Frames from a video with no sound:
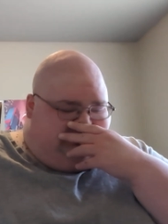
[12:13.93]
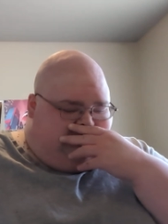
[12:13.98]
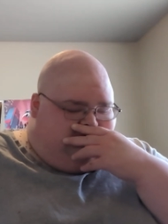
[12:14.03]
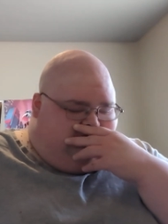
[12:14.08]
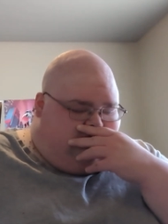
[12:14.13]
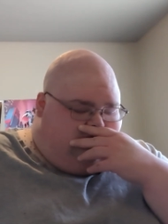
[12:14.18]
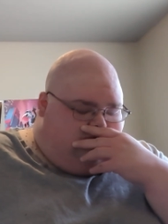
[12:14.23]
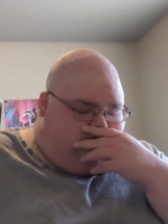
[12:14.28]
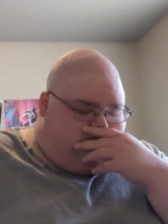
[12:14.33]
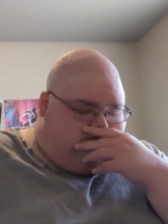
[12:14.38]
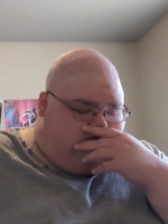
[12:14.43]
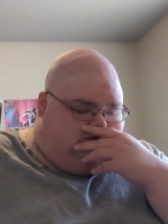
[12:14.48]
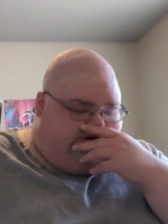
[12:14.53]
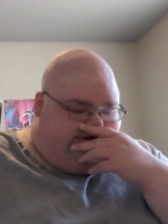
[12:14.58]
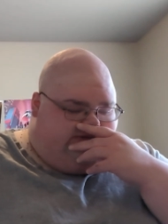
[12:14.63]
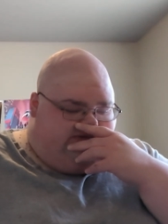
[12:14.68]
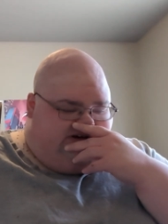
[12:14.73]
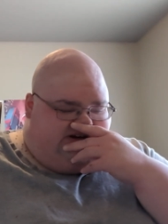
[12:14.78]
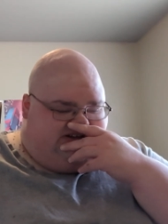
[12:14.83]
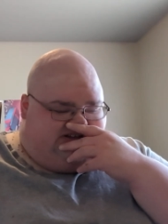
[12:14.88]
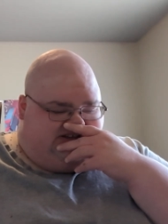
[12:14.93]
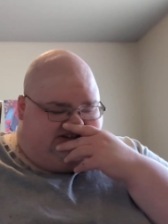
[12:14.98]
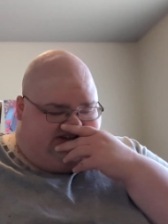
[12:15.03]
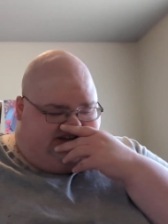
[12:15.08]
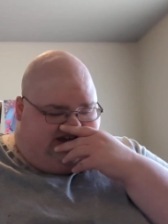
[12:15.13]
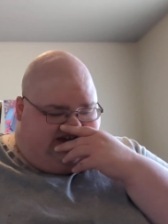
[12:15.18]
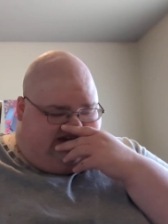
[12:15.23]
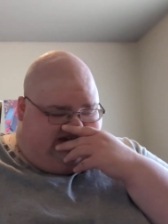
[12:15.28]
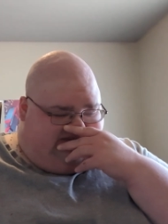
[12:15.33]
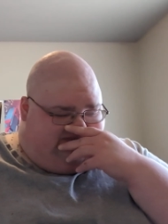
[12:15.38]
oh Lord, what is his
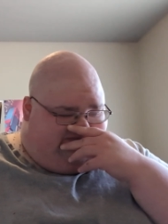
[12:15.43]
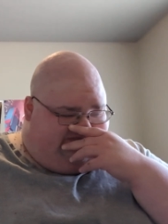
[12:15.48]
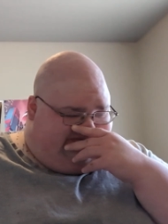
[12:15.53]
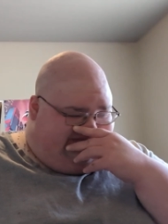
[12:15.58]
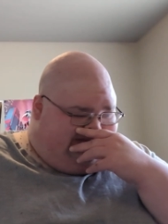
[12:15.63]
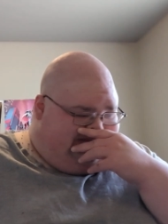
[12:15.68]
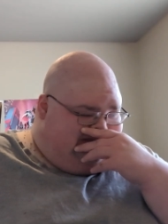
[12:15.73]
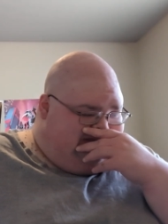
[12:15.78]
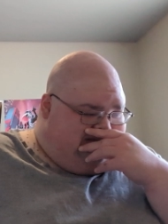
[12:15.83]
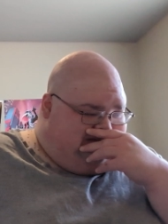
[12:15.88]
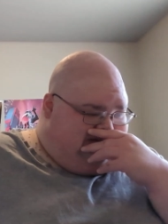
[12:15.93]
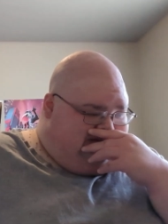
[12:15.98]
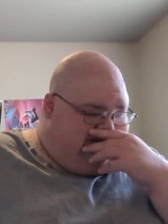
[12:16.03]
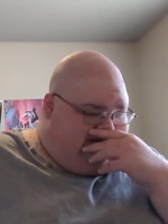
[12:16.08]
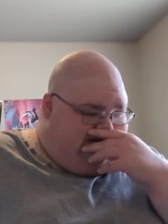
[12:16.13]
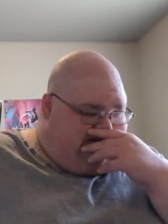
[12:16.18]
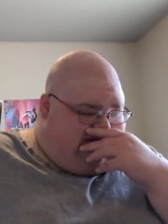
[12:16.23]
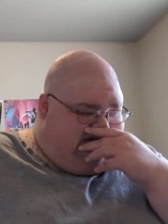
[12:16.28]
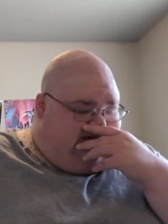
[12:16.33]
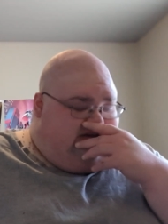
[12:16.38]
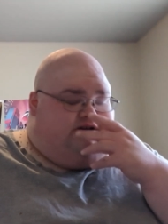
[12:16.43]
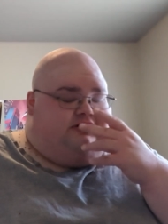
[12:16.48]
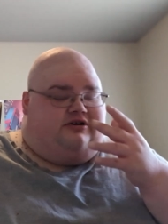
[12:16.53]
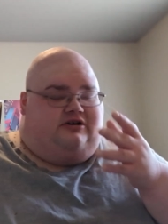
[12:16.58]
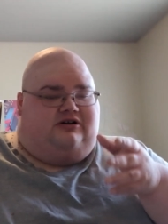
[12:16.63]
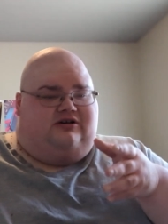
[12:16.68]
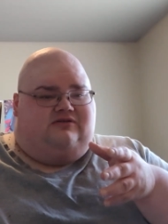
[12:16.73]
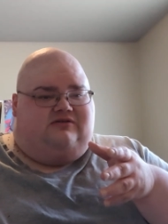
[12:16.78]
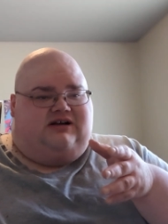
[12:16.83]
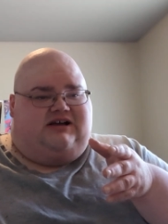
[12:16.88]
name?
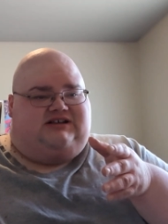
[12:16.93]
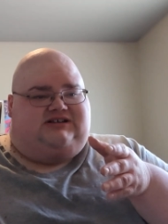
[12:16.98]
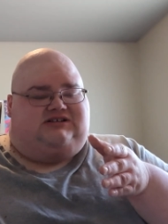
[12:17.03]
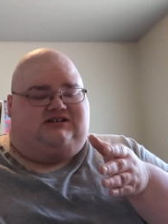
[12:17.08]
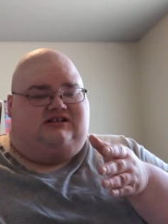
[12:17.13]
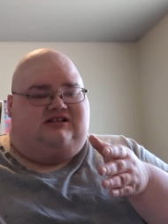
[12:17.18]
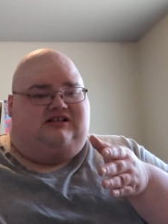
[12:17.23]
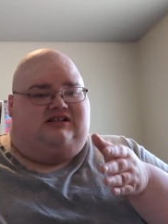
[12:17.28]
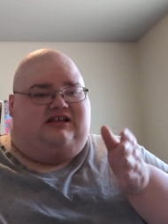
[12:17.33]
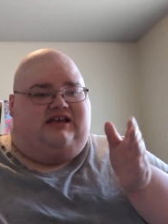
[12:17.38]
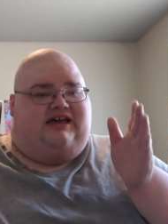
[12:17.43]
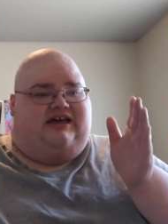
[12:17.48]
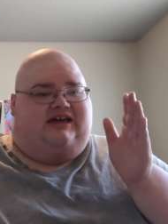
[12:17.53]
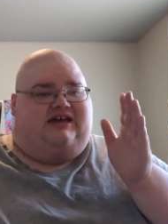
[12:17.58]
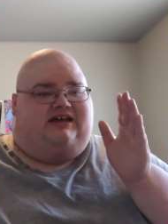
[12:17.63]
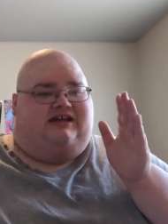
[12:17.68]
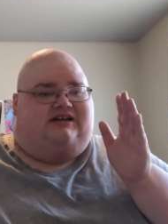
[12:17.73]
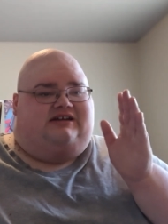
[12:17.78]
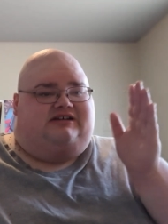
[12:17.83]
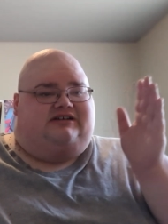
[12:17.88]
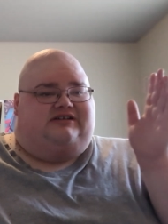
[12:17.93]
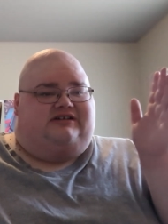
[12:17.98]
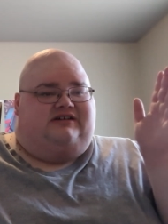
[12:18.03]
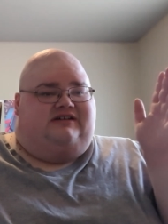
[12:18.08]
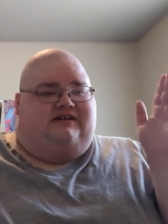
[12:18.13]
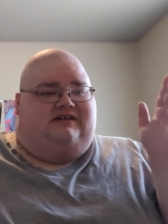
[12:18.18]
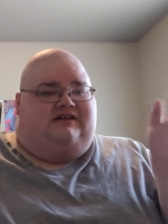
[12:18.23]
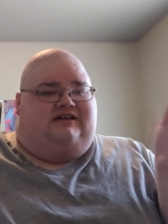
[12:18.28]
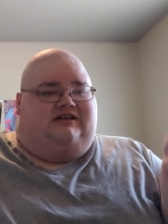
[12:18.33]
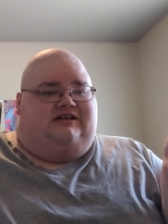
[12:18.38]
Kurt Russell and
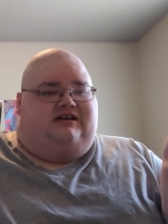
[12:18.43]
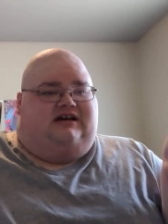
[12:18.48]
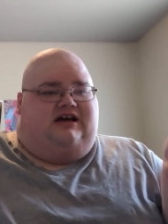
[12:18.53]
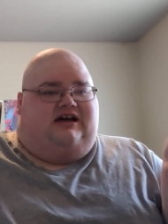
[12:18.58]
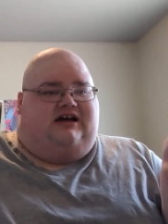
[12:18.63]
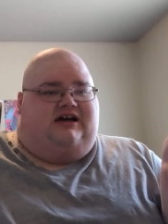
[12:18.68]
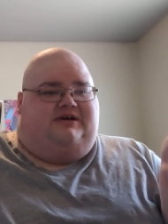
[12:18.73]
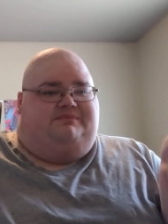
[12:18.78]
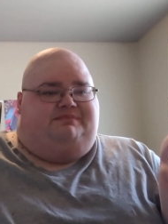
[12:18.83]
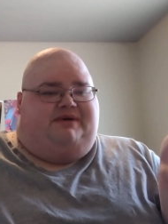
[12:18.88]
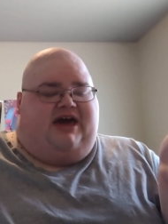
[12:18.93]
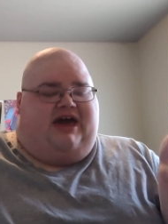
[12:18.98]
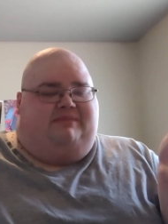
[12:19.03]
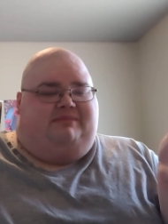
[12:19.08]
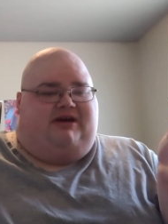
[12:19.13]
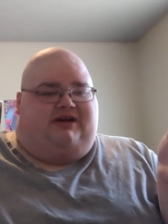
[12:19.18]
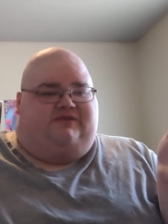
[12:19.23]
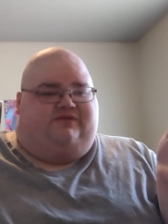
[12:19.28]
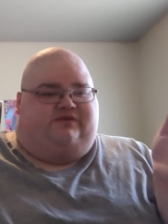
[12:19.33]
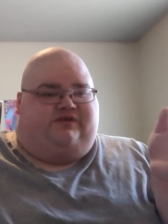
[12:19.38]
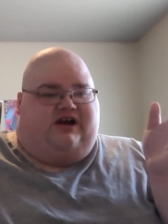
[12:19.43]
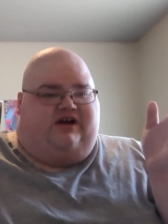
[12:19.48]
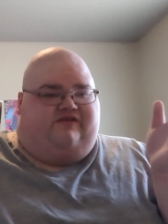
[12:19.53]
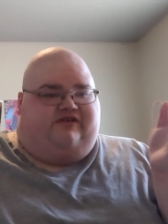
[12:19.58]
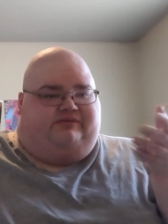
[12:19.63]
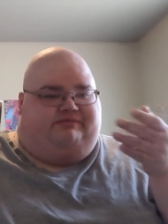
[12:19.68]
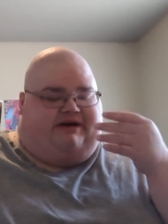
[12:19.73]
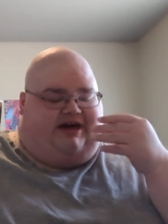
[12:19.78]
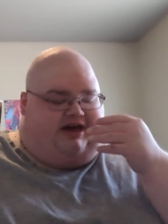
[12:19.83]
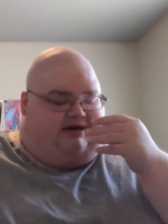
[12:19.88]
Batman
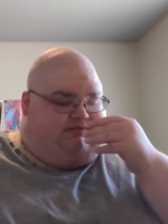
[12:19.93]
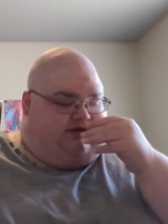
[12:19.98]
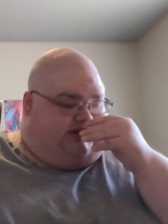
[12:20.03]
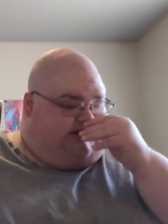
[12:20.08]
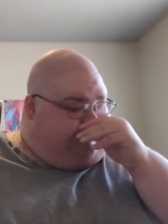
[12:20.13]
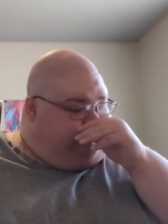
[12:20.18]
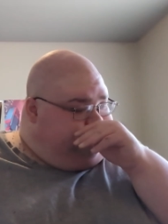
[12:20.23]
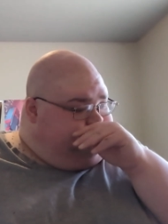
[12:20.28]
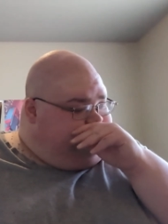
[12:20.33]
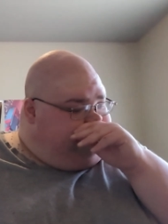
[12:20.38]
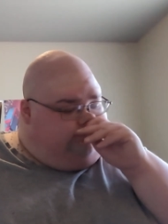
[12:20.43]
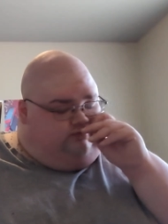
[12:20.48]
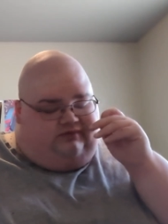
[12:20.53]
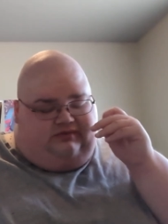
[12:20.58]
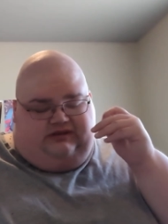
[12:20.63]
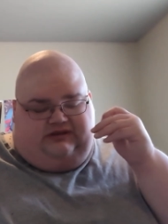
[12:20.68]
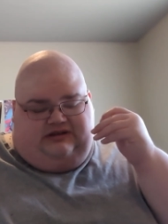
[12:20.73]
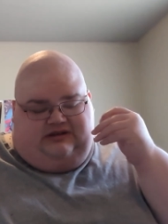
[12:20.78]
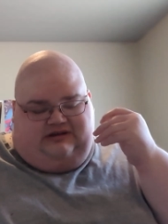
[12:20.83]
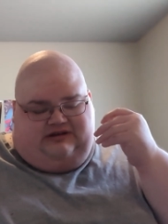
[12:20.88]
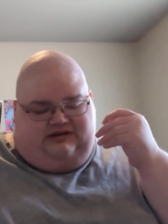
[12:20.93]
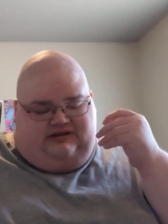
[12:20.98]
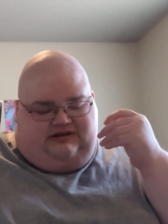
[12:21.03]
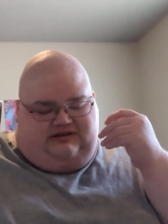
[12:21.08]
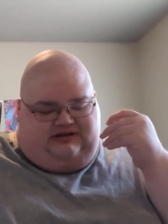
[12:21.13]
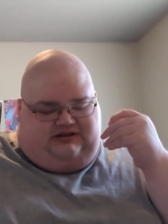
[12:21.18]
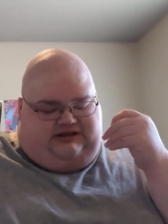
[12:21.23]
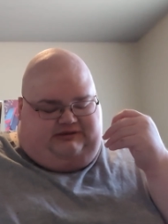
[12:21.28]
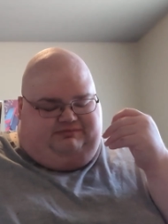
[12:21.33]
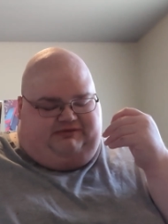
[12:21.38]
Forever Batman.
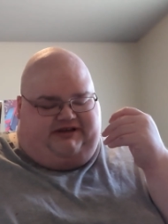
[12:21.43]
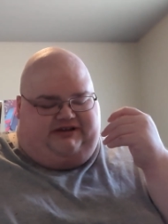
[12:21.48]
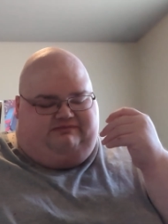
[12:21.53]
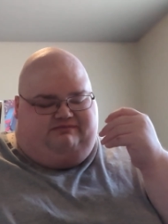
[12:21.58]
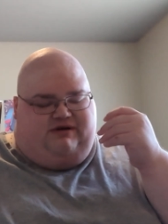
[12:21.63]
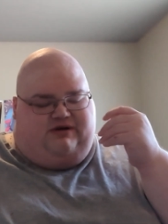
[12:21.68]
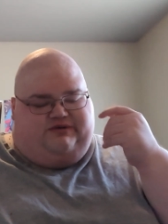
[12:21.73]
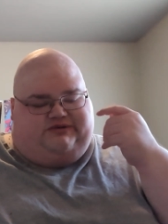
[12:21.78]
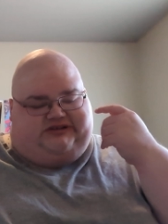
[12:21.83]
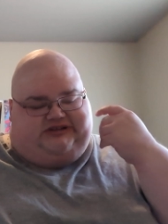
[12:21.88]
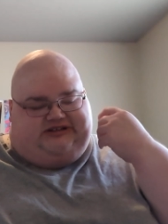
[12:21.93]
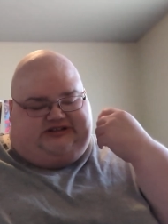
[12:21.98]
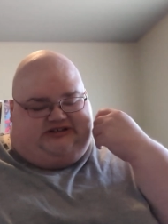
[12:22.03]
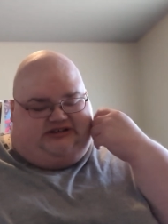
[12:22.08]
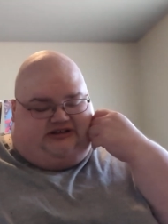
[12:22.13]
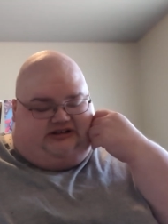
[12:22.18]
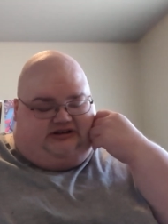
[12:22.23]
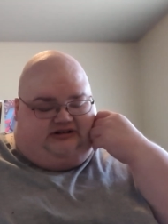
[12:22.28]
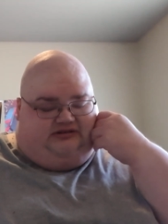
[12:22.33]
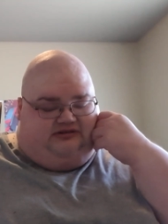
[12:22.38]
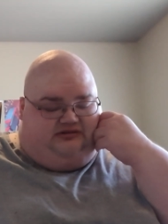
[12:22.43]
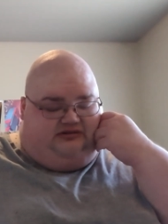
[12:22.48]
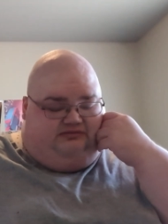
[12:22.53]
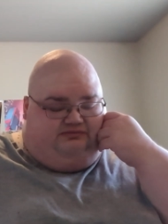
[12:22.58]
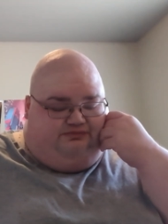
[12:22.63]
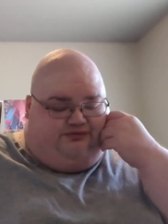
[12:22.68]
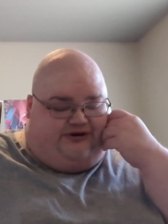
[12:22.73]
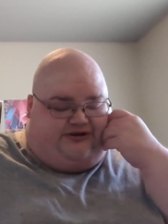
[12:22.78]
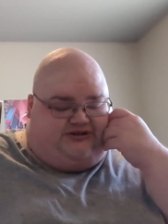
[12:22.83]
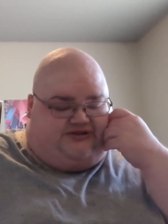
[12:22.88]
He played Moses in
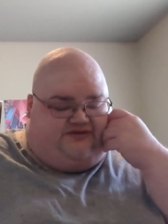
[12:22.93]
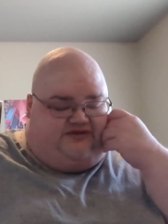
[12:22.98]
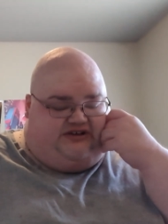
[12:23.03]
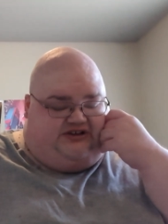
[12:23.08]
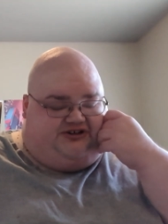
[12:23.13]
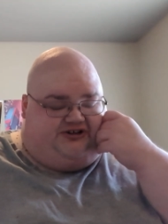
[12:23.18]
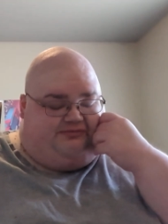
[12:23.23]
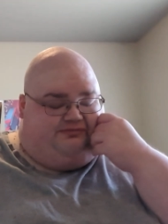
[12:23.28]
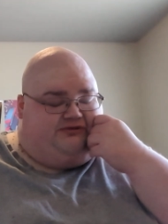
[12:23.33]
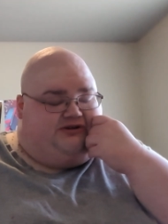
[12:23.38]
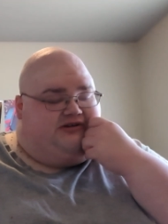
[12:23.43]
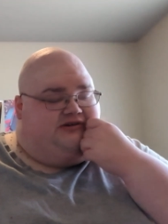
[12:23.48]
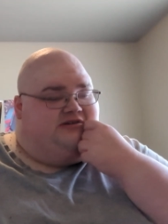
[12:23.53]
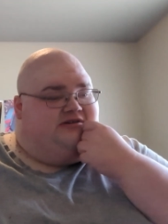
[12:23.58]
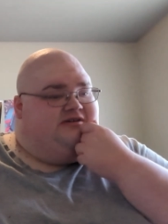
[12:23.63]
Prince of Egypt.